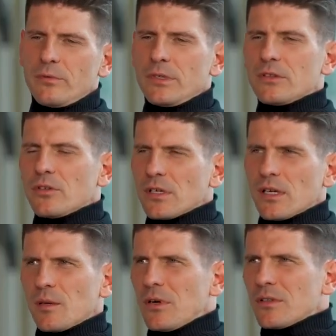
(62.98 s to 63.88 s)
if we're
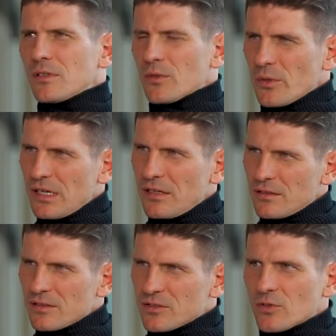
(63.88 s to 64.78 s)
talking about the
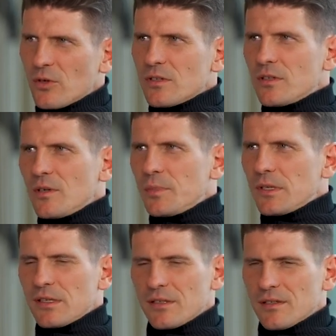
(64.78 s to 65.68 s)
real strong
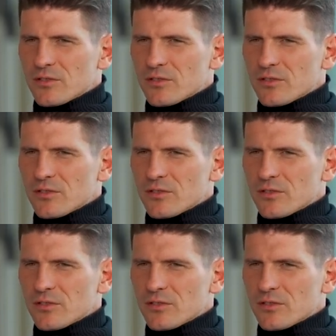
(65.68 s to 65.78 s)
opponent,